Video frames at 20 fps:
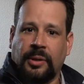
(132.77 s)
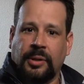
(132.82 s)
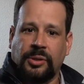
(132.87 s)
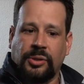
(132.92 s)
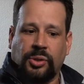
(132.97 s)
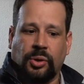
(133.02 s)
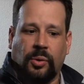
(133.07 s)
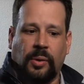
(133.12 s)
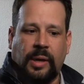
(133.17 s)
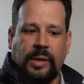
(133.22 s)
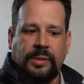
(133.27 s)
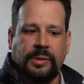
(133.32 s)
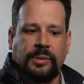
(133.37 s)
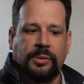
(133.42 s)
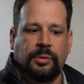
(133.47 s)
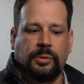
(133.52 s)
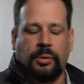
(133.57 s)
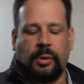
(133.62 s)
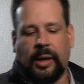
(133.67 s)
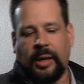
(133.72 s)
So as
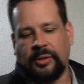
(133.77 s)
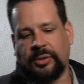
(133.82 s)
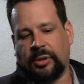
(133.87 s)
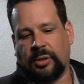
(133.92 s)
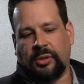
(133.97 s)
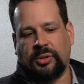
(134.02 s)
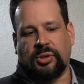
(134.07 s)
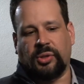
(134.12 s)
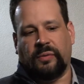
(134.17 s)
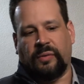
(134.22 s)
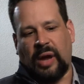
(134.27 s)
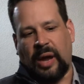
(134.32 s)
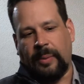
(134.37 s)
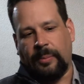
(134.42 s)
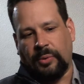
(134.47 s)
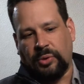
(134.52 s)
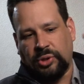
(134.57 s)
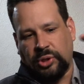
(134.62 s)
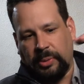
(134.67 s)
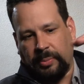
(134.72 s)
you look at sort of
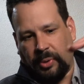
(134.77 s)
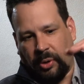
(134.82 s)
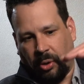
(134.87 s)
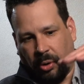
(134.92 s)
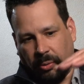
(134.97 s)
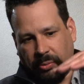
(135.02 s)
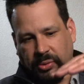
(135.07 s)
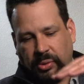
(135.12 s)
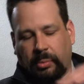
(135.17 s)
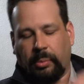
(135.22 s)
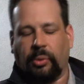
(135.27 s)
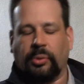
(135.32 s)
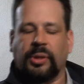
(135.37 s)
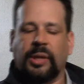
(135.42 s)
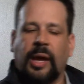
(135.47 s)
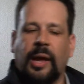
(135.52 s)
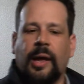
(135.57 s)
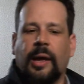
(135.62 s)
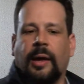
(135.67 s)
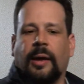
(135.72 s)
survivorship curves over
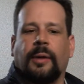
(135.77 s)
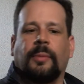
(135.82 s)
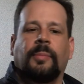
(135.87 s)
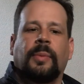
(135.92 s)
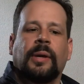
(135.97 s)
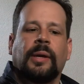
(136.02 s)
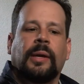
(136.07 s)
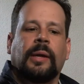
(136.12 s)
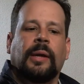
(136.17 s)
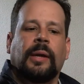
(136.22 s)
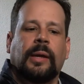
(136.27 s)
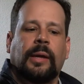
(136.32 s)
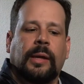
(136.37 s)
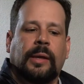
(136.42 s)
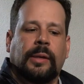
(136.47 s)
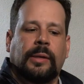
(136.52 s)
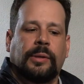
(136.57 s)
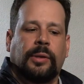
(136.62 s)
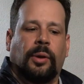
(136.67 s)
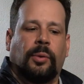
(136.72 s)
time,
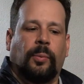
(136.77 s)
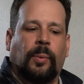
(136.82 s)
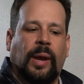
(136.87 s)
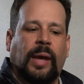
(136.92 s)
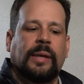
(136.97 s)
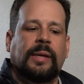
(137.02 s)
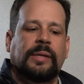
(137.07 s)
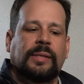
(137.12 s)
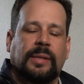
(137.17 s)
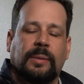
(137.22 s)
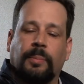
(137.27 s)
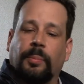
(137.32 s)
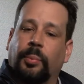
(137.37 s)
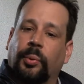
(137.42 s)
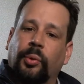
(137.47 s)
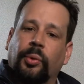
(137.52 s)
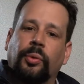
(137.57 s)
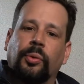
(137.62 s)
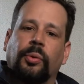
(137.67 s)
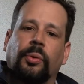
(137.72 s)
the rate is
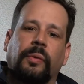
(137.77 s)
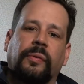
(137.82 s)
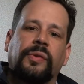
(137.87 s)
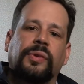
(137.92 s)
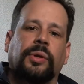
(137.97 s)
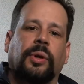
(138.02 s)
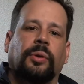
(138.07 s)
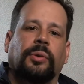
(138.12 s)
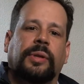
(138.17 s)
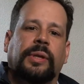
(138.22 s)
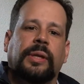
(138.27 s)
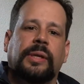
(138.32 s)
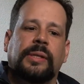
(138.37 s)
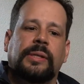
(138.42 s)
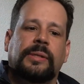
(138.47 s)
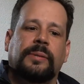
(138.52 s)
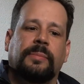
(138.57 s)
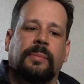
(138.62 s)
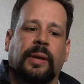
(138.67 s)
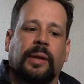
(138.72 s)
improved, so
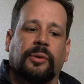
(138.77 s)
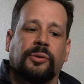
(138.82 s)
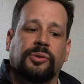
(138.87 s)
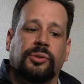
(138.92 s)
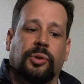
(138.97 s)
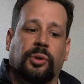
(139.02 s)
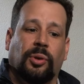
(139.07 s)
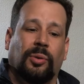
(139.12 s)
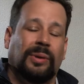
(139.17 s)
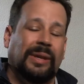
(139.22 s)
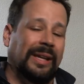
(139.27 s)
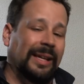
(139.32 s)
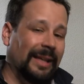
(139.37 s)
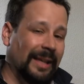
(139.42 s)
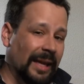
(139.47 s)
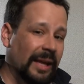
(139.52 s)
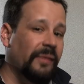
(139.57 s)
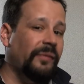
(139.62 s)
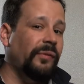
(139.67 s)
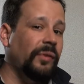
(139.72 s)
these males not only
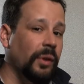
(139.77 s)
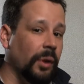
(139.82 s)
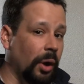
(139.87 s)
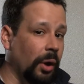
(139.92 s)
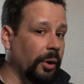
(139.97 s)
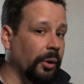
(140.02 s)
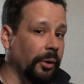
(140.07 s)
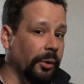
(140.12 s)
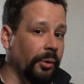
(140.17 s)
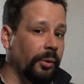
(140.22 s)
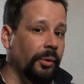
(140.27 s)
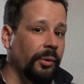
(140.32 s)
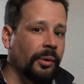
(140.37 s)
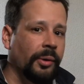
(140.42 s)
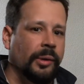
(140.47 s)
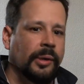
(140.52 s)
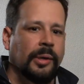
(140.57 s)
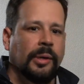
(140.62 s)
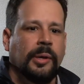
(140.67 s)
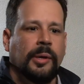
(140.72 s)
live longer,
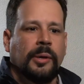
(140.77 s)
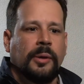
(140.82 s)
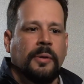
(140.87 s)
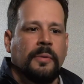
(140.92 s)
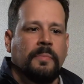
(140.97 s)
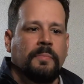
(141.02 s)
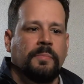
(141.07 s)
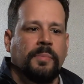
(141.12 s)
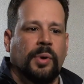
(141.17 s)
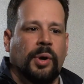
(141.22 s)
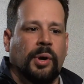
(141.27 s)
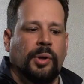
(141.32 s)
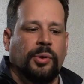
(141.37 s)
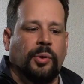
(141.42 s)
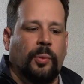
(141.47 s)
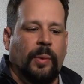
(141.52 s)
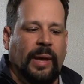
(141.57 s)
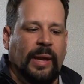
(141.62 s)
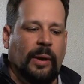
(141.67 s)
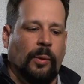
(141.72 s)
but
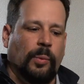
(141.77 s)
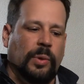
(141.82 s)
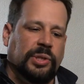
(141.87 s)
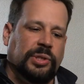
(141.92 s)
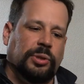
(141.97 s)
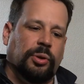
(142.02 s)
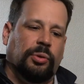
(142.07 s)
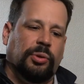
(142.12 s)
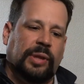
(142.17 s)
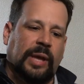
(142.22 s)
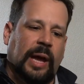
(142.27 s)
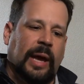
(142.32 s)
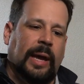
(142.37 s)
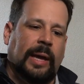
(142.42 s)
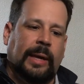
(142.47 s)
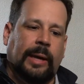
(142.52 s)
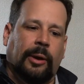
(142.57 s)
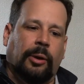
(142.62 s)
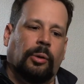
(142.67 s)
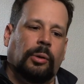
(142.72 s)
the rate at which they're
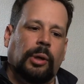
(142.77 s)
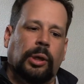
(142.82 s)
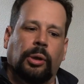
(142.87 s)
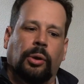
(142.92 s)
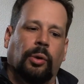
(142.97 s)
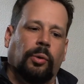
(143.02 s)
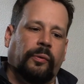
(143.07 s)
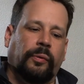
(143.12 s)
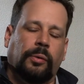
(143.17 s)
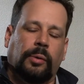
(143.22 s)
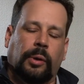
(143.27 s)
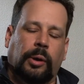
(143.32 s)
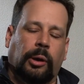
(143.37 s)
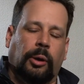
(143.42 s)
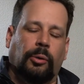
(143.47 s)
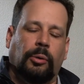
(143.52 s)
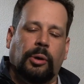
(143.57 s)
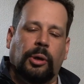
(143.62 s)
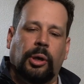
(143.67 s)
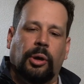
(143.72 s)
dying early
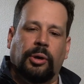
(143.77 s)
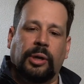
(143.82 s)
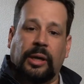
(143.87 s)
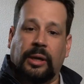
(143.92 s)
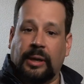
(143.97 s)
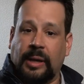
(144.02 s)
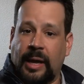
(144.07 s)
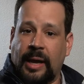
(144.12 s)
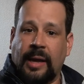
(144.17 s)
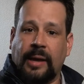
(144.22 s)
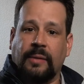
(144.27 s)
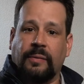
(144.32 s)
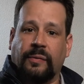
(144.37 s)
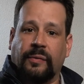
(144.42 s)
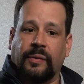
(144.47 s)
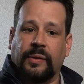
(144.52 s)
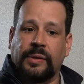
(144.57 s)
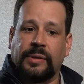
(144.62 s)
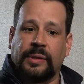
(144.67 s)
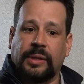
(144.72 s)
on in
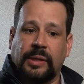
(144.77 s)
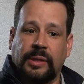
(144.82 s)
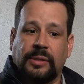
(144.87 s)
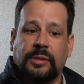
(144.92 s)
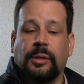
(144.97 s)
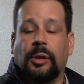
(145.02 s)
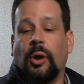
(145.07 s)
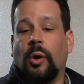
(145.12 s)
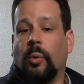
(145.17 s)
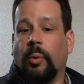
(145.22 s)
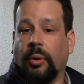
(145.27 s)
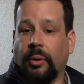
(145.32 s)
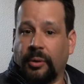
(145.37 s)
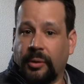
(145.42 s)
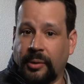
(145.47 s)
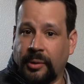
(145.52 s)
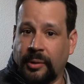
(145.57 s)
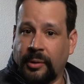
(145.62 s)
life is lower.